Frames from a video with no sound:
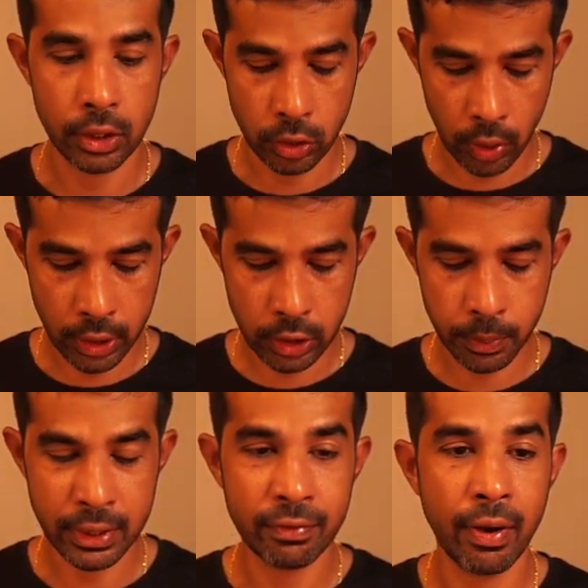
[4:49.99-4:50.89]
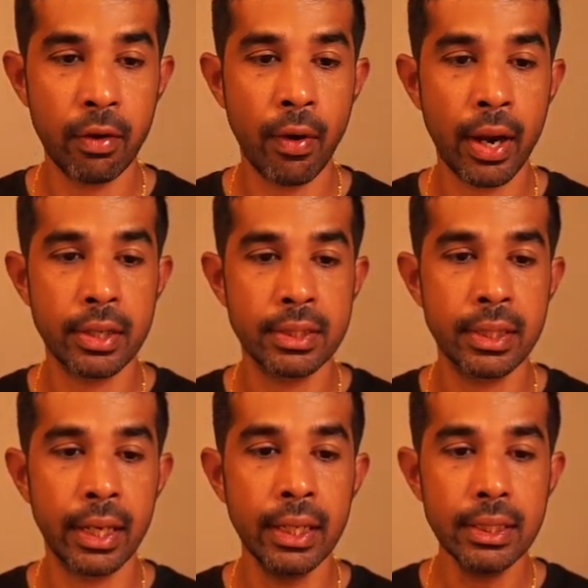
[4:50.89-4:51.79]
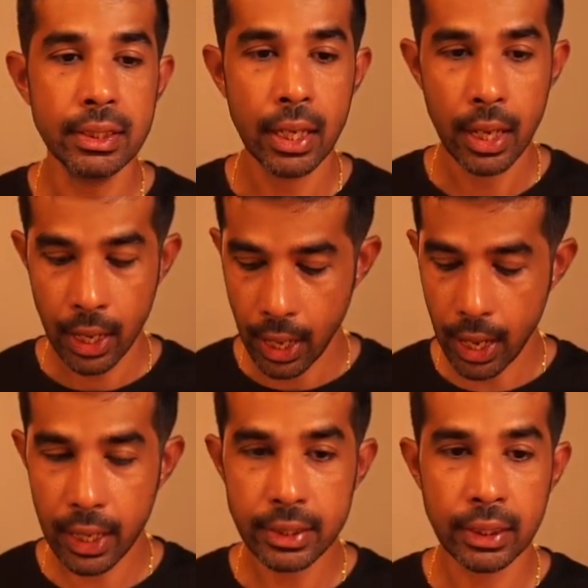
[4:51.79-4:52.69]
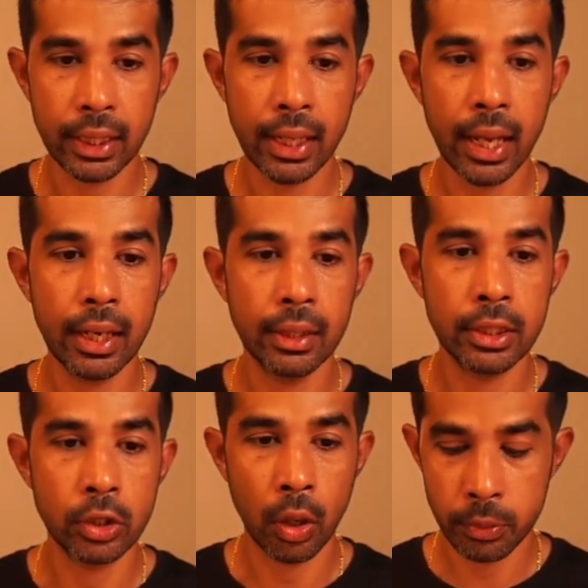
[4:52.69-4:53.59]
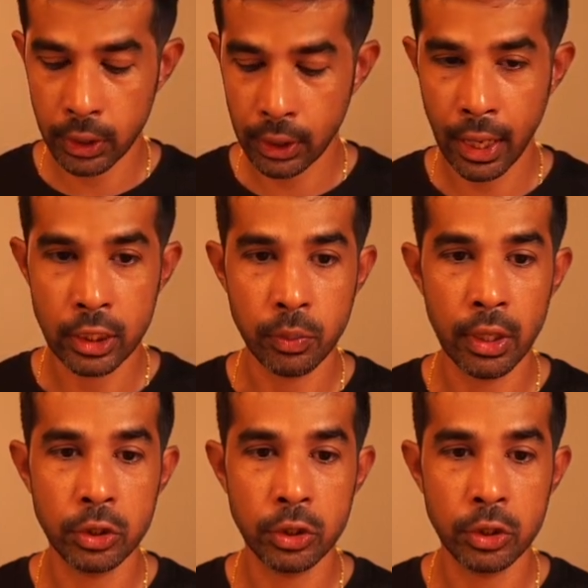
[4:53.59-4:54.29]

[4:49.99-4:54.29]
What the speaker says: So let's specify our settings And let's create this object as well.